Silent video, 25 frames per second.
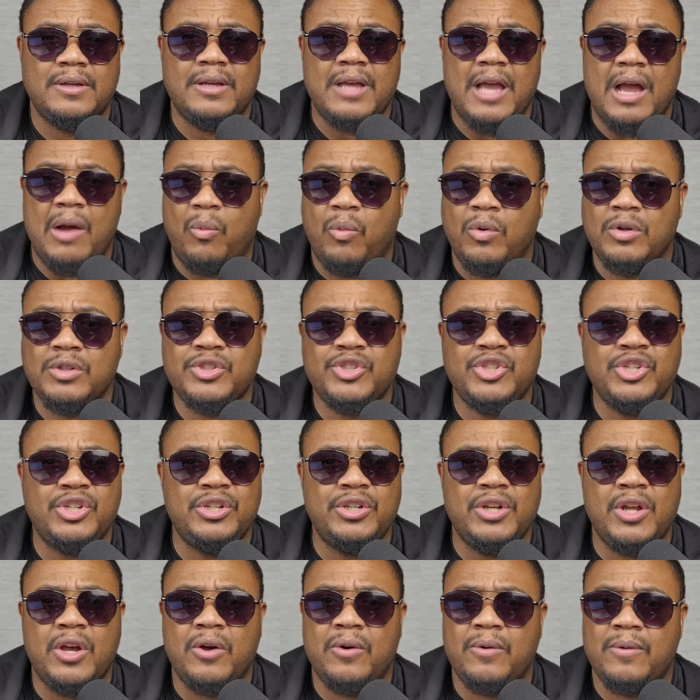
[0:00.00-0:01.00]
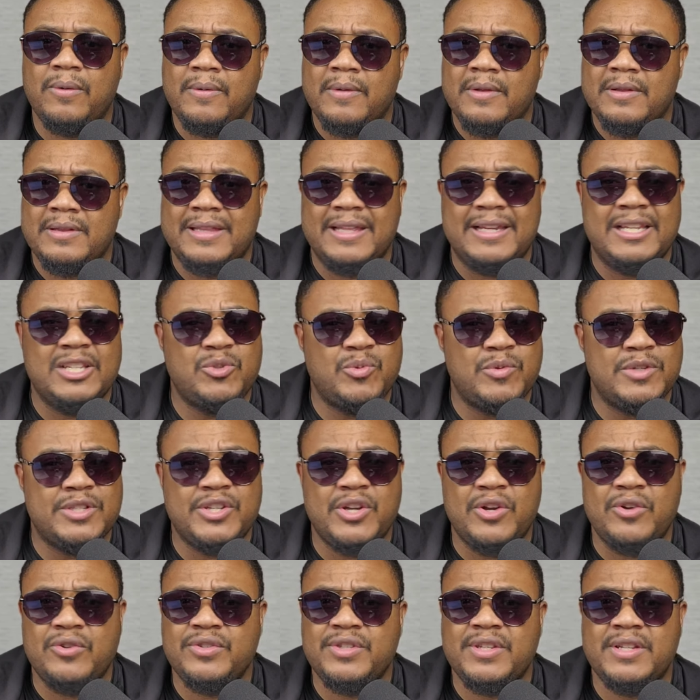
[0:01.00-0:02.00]
I want you to know that it's
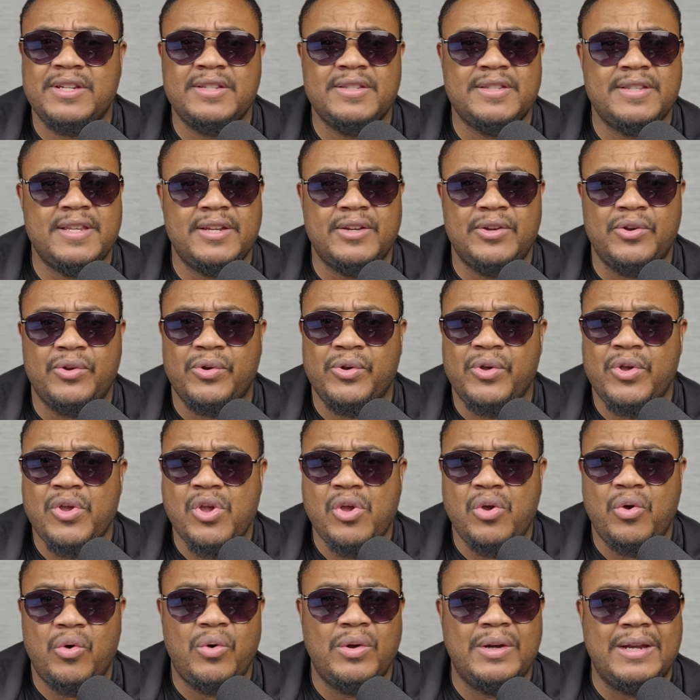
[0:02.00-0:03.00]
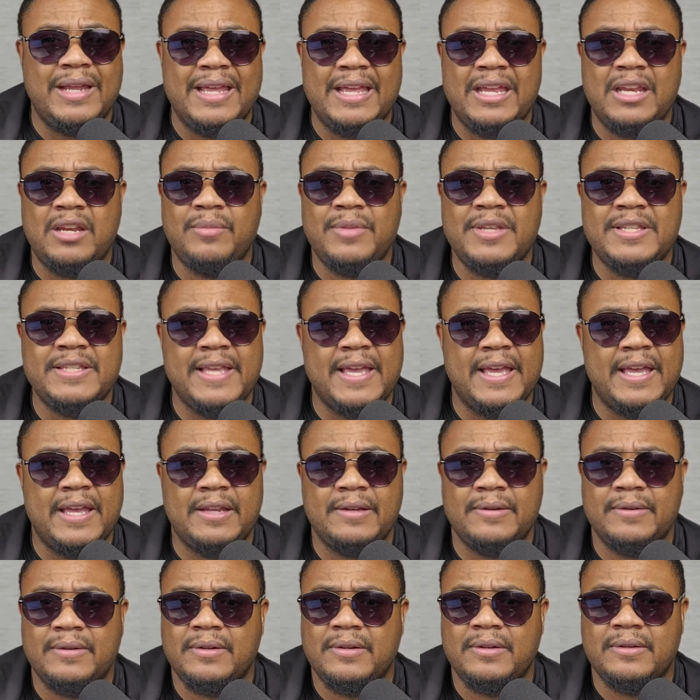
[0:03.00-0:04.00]
returned to the sender on the enemy's head
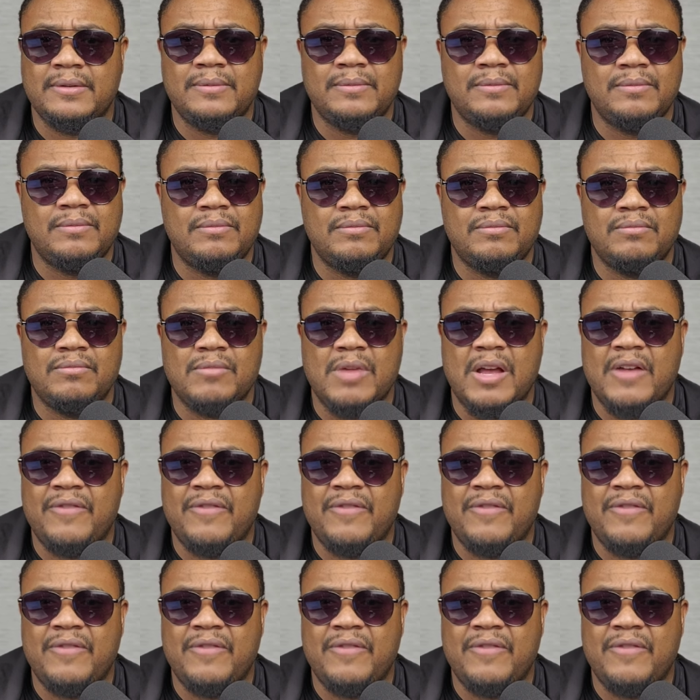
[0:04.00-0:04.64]
a